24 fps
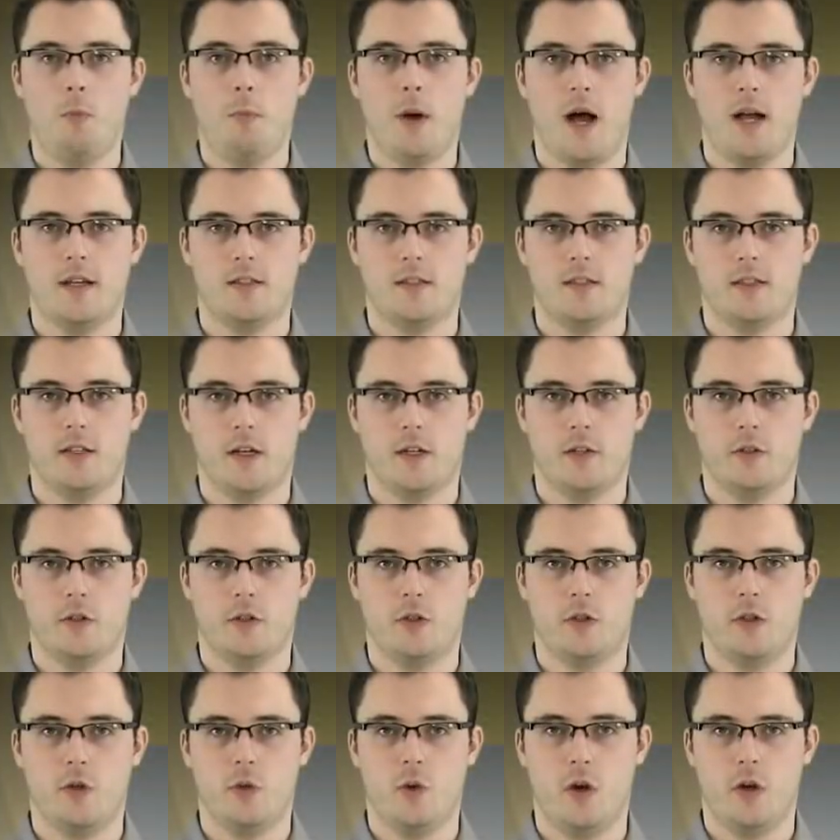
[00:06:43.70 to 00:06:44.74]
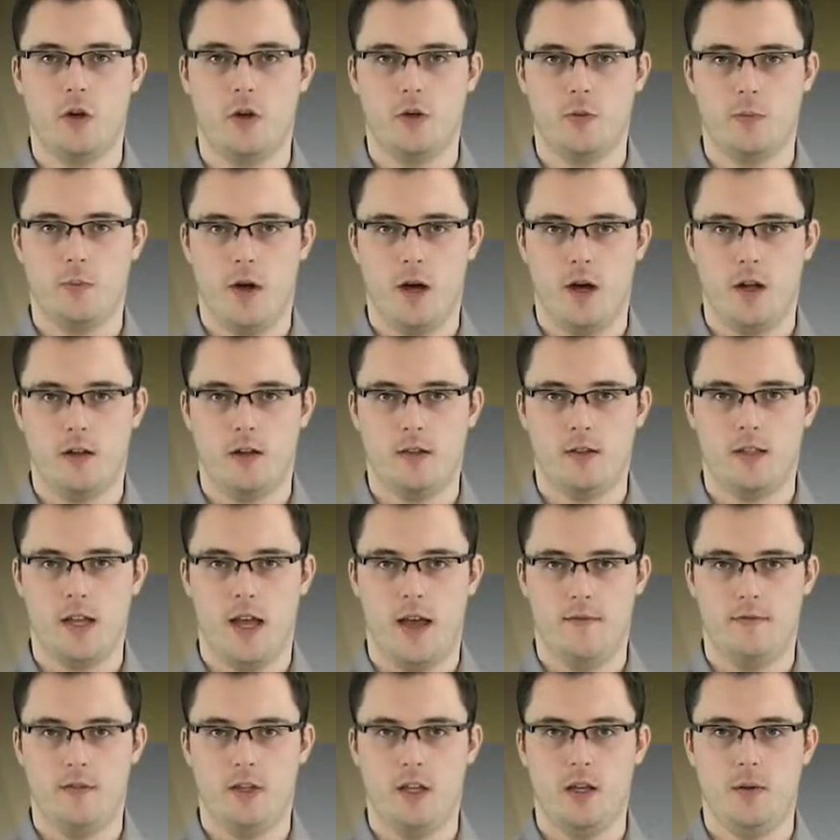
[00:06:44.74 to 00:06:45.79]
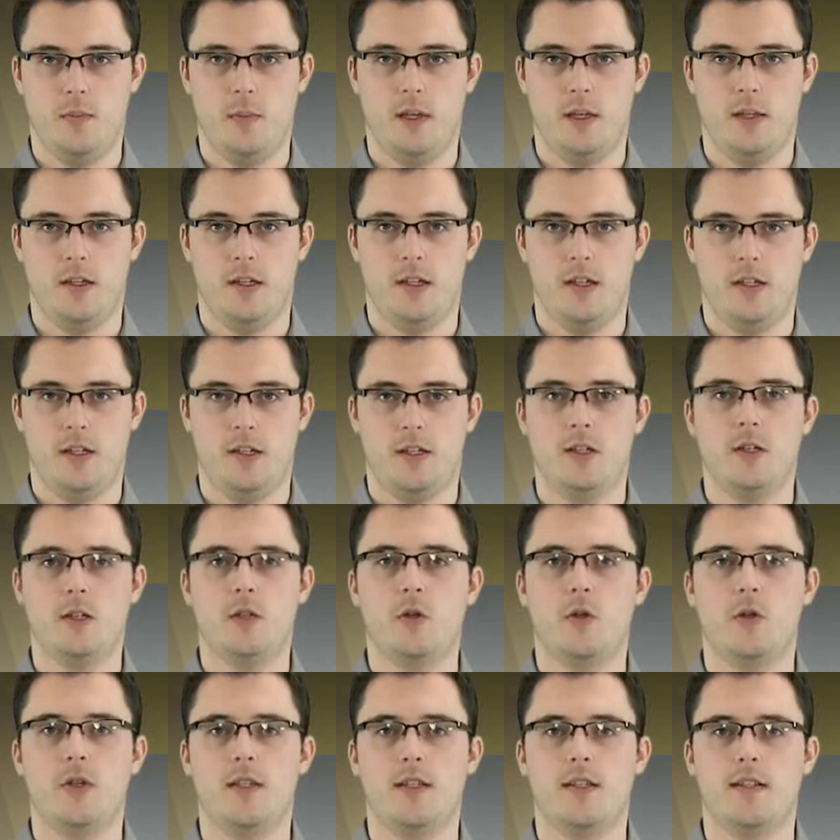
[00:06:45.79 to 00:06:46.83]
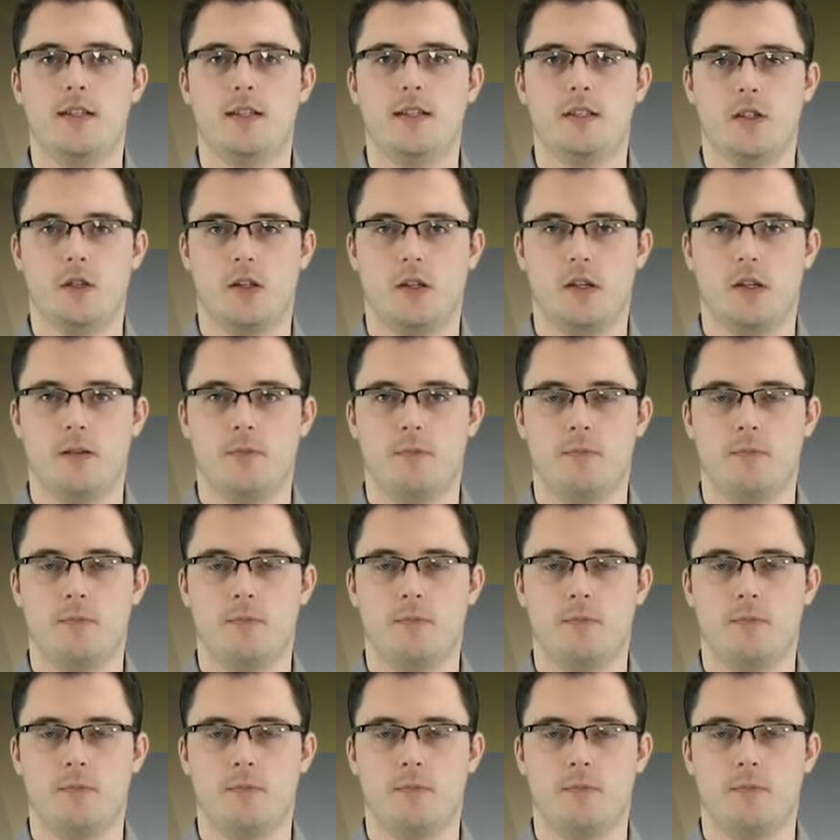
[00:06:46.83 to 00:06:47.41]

PosiTector 200 models have the ability to do this easily.